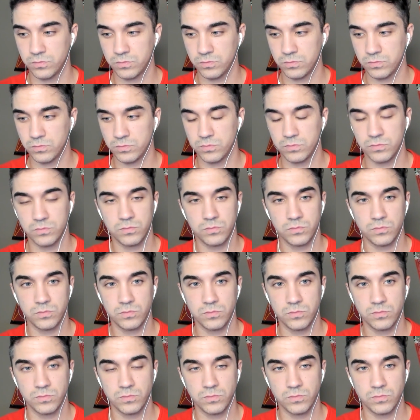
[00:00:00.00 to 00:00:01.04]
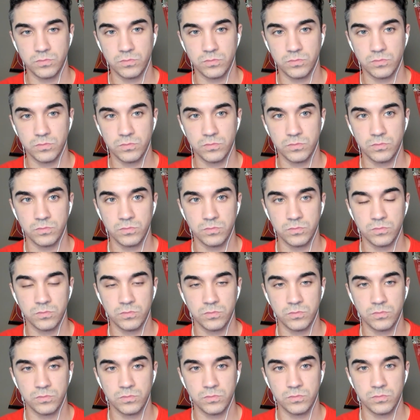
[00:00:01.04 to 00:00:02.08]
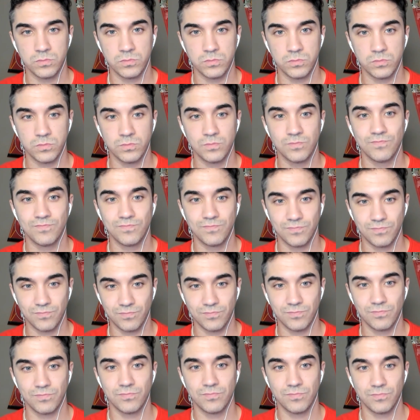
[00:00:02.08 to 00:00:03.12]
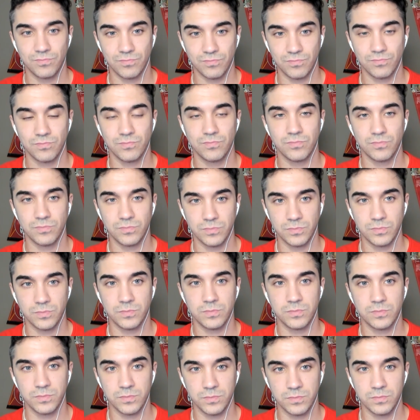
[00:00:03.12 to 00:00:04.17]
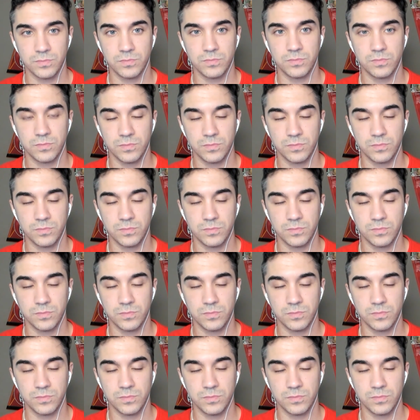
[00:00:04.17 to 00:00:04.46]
No words are spoken by the person on screen.